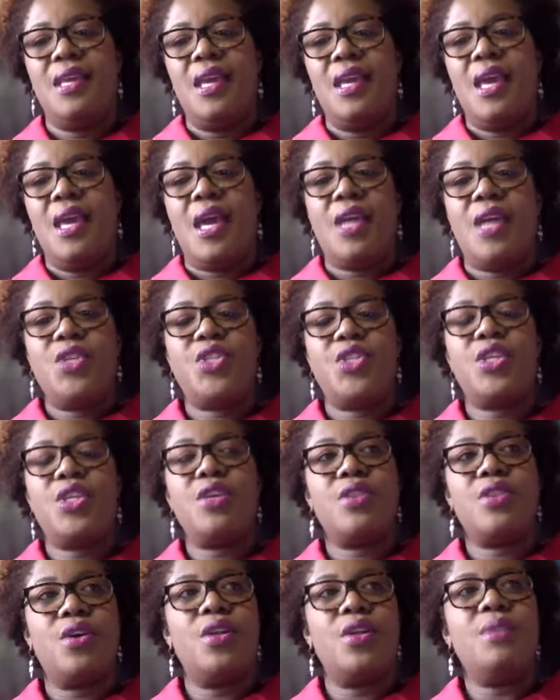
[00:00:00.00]
I share
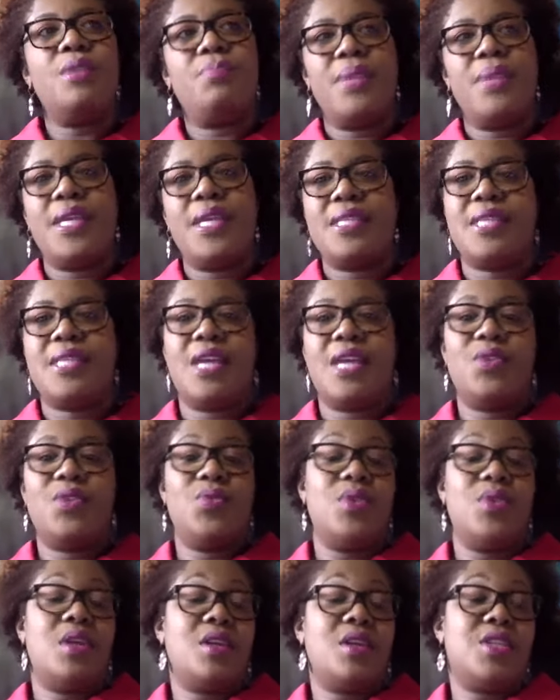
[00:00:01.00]
the only place I do
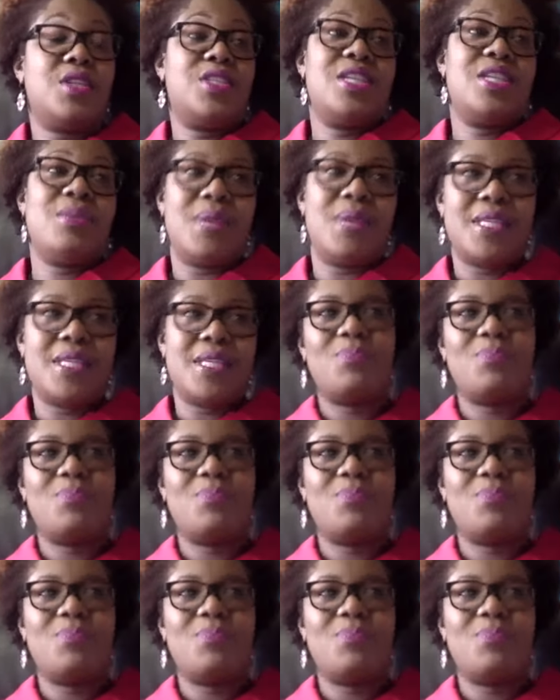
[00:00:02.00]
not shamelessly